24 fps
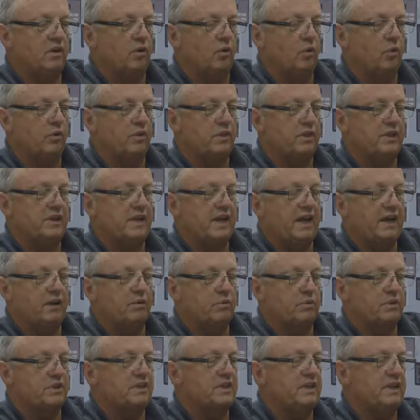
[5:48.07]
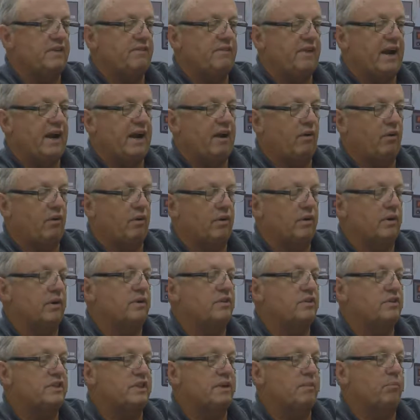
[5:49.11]
or the data receive error
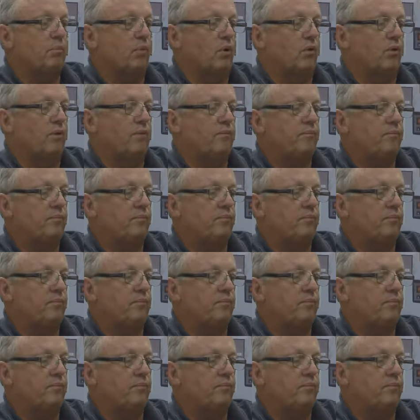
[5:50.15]
symbol.